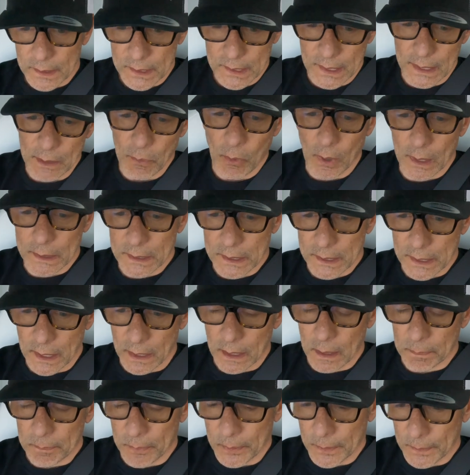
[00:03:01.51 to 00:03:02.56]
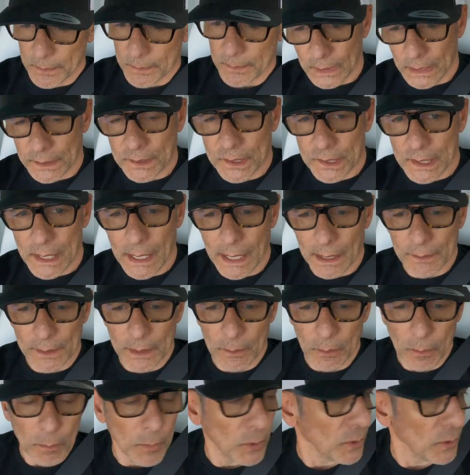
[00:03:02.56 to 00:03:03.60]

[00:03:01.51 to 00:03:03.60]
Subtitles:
see what's up, and see how they were